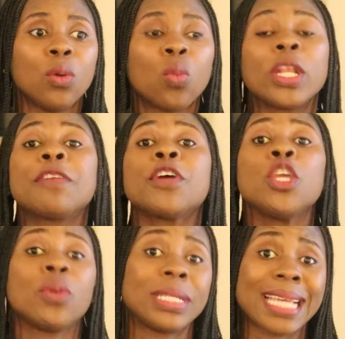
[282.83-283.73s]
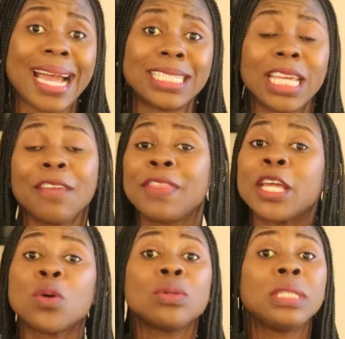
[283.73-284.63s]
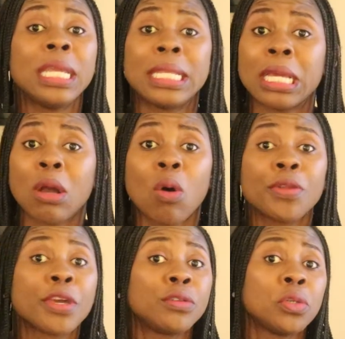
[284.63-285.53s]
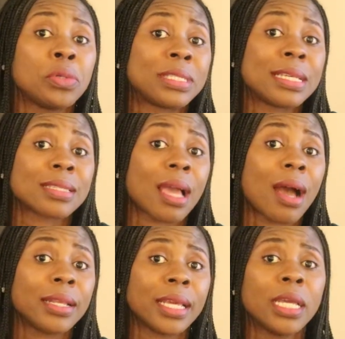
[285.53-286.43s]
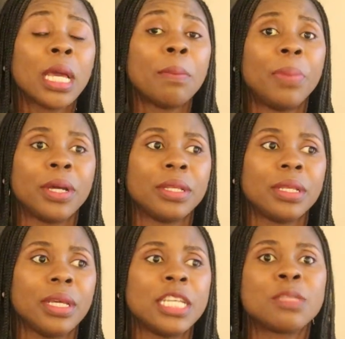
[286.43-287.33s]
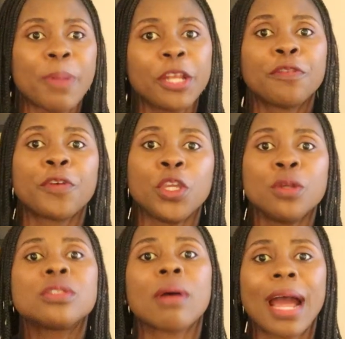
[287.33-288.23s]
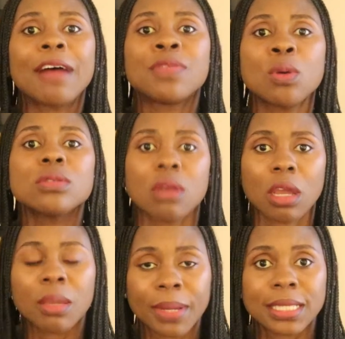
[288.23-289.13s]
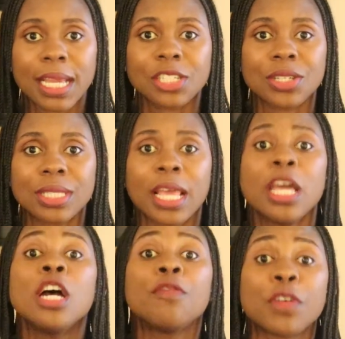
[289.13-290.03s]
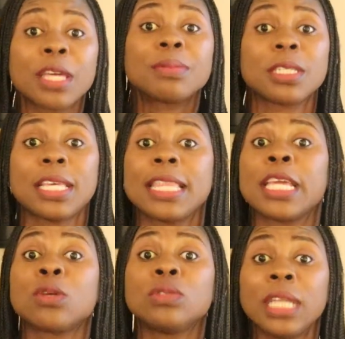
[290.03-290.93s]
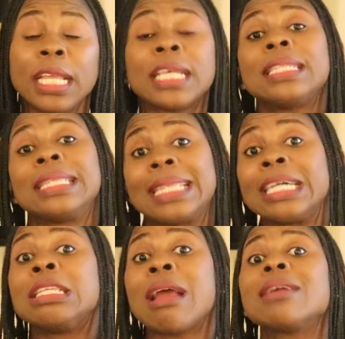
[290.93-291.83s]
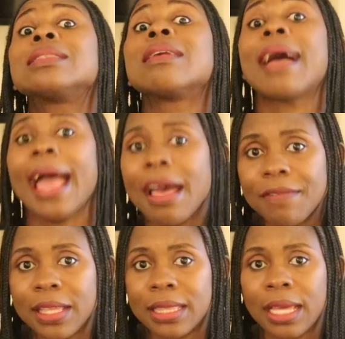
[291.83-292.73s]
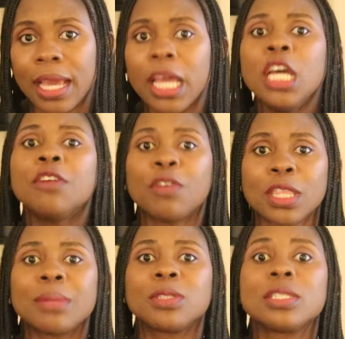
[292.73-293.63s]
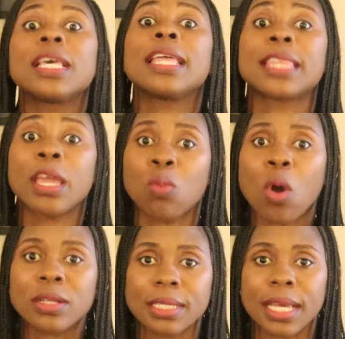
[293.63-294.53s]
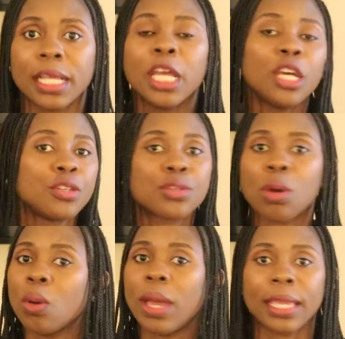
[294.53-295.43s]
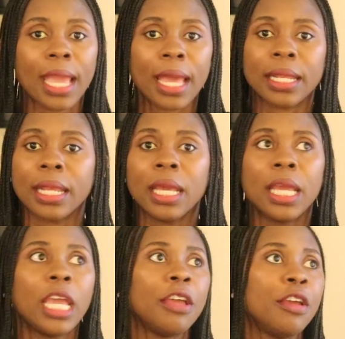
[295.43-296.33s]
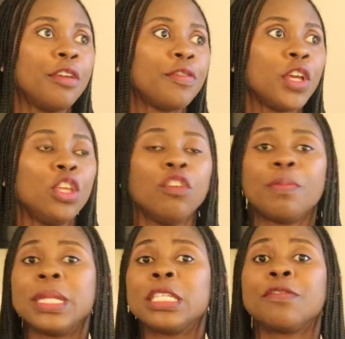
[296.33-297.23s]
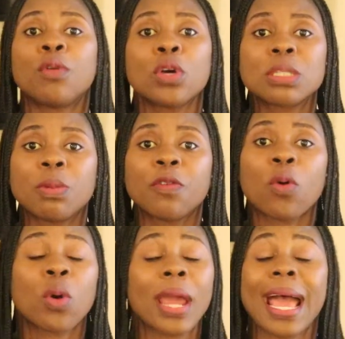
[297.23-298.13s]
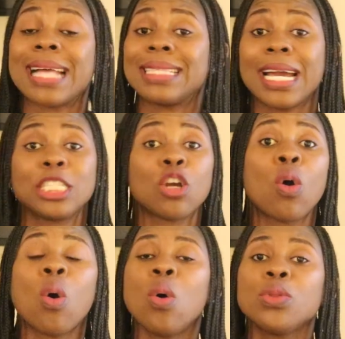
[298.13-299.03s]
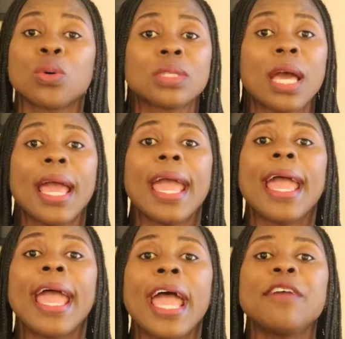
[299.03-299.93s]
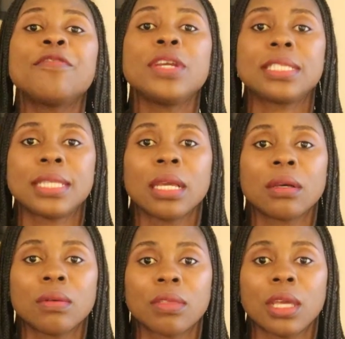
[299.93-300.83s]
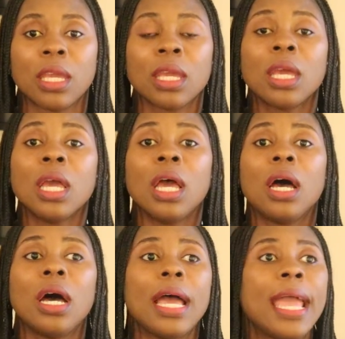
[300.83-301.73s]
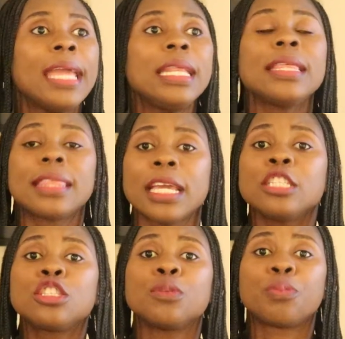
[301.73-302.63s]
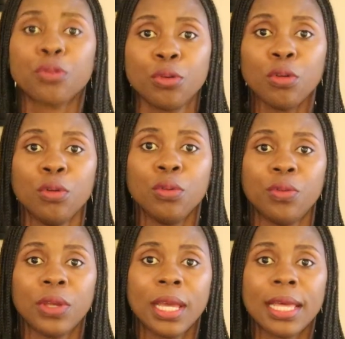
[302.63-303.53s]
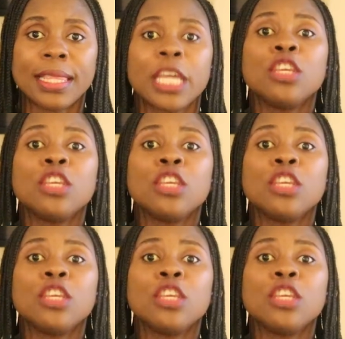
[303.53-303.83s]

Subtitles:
whatever you attach, if they don't need it, all they'll do is discard it. But it's better for you to have those documentations there for them to say they don't need it than not to have it there for them to say they want it. So again, if you've been divorced before, attach all those, every single thing. Anything to prove that